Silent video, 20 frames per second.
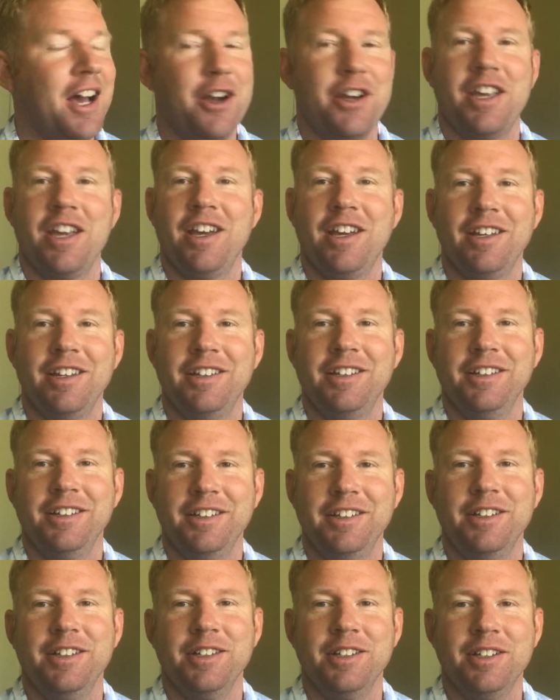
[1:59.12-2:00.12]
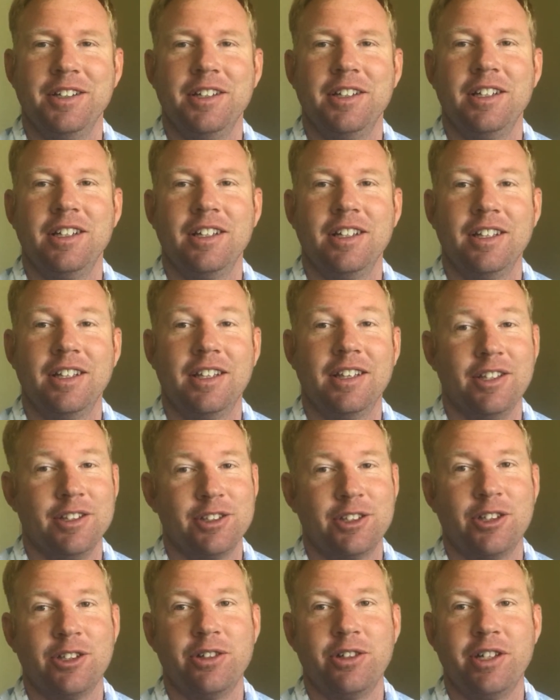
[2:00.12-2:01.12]
Okay,
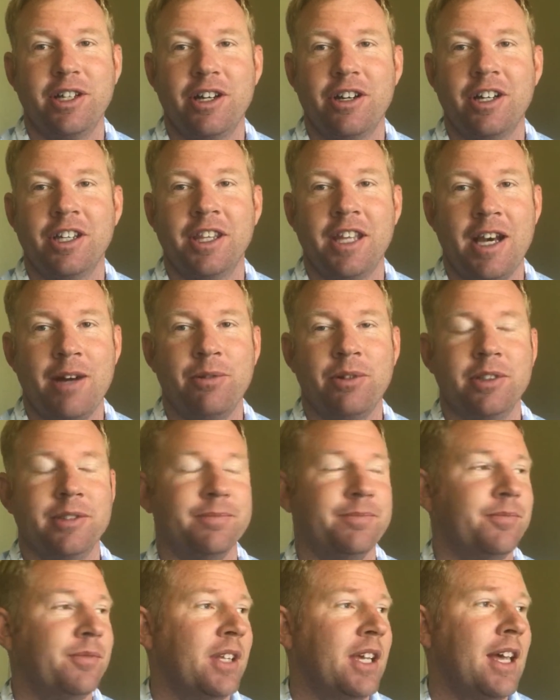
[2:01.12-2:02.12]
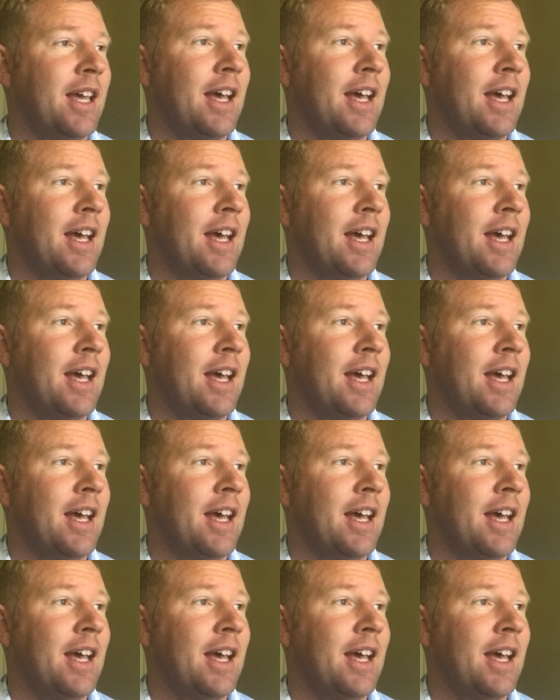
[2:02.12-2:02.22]
let's clear the air on that one.